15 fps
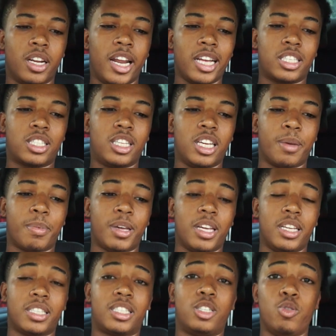Next tip
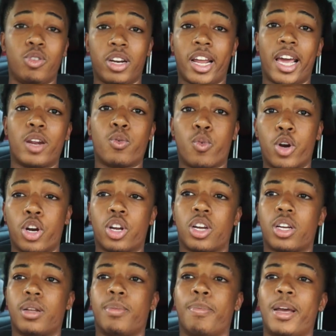is to network.
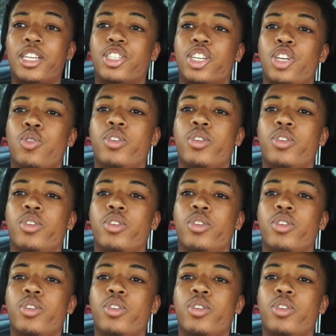Make sure you